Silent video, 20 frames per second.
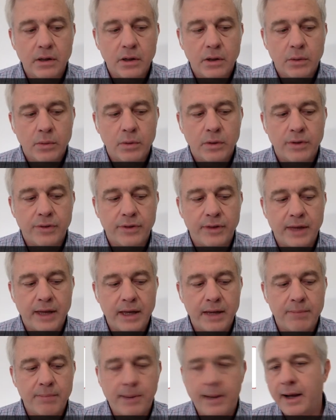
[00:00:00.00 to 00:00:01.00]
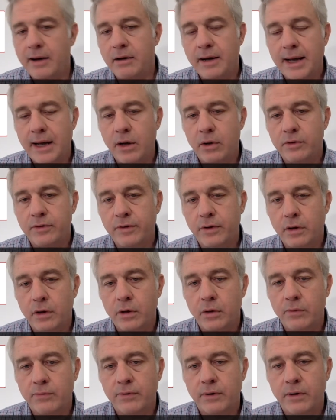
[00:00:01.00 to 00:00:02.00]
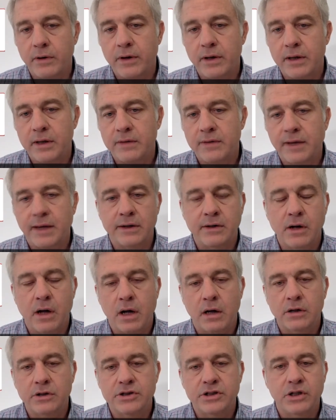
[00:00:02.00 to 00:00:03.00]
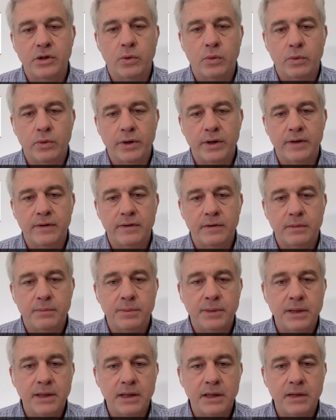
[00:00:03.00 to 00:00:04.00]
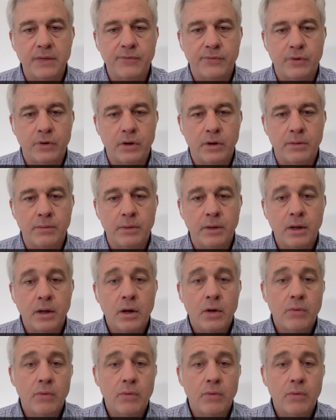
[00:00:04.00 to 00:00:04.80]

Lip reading: with a Palo Alto, very technology-oriented PE firm,